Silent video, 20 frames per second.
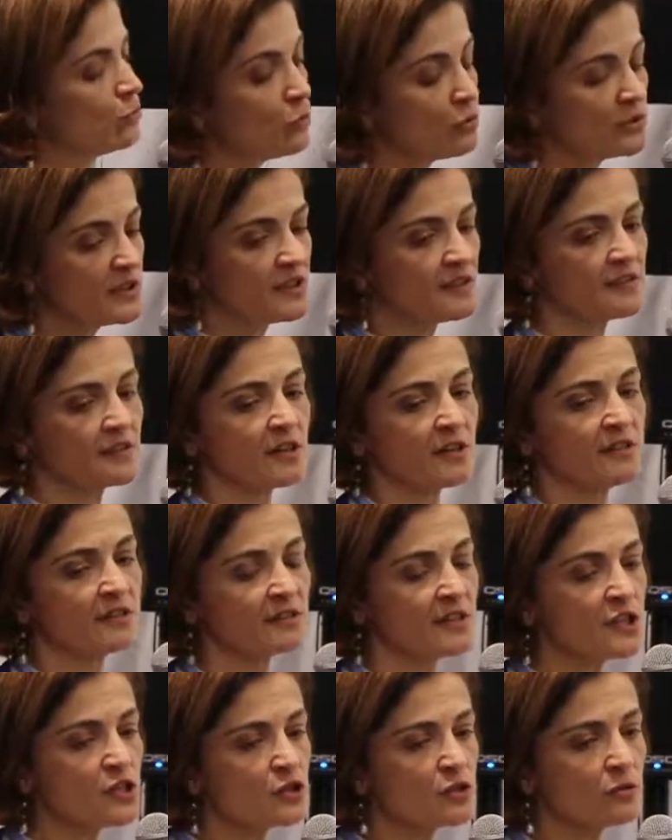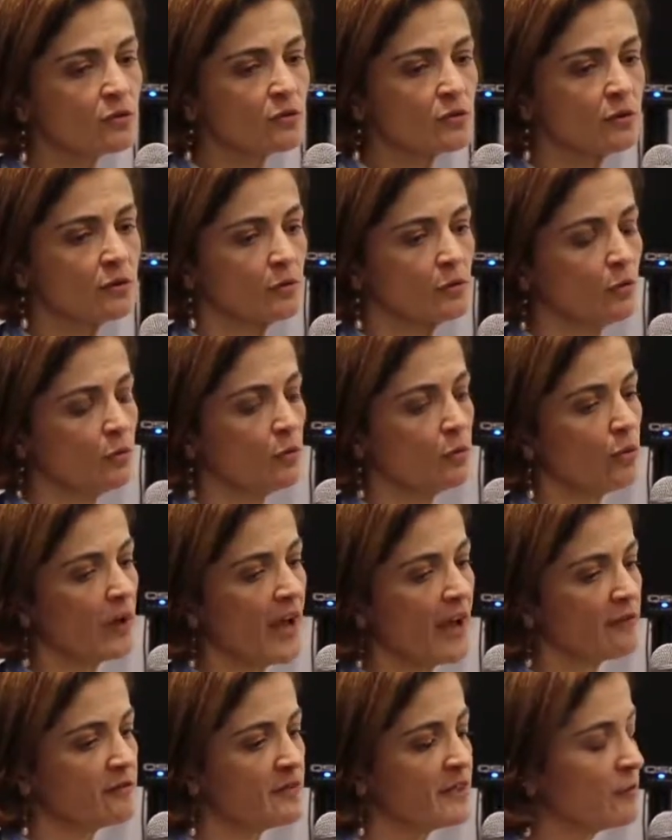do this transition, to
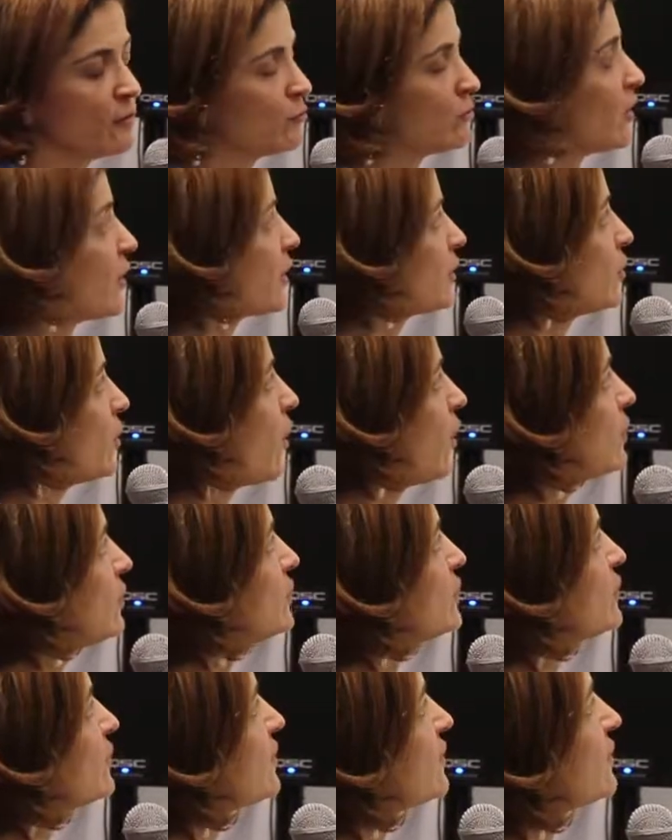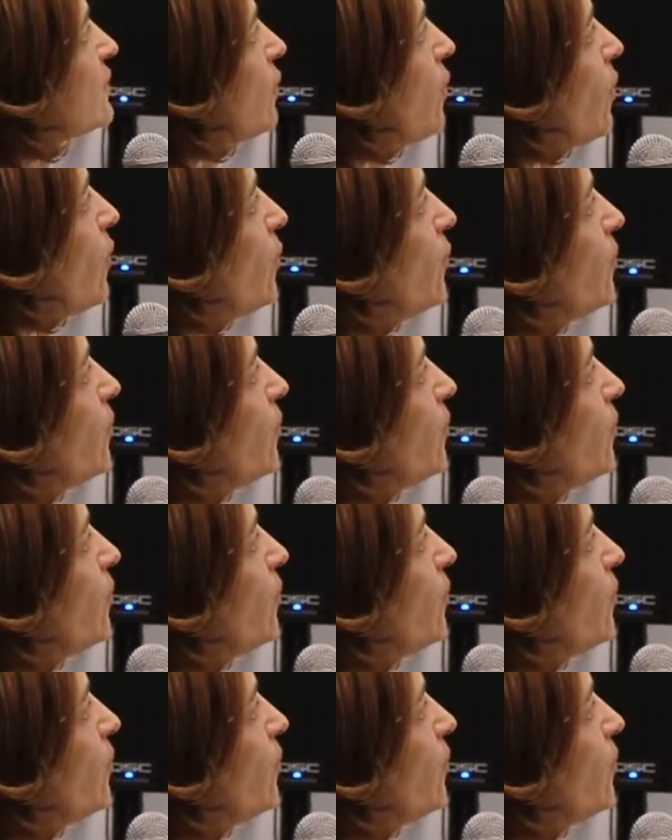have new technology. So